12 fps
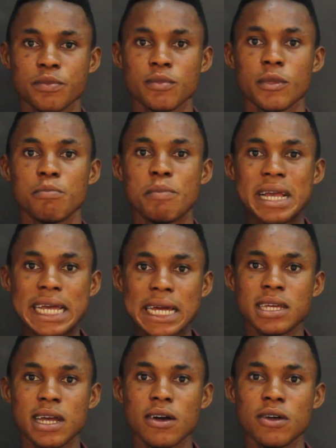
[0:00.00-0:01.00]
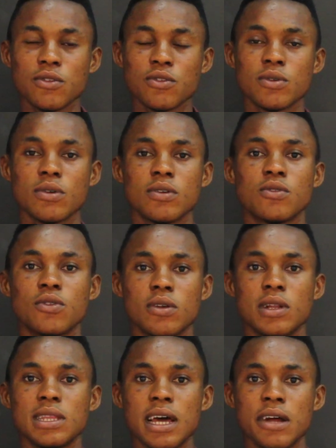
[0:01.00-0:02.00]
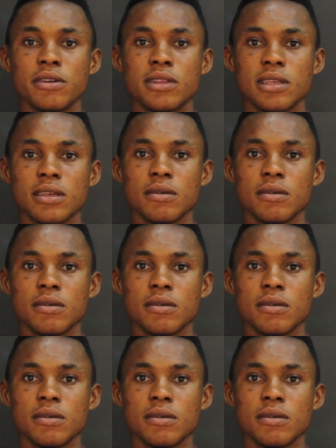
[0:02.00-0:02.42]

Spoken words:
mechanical solidarity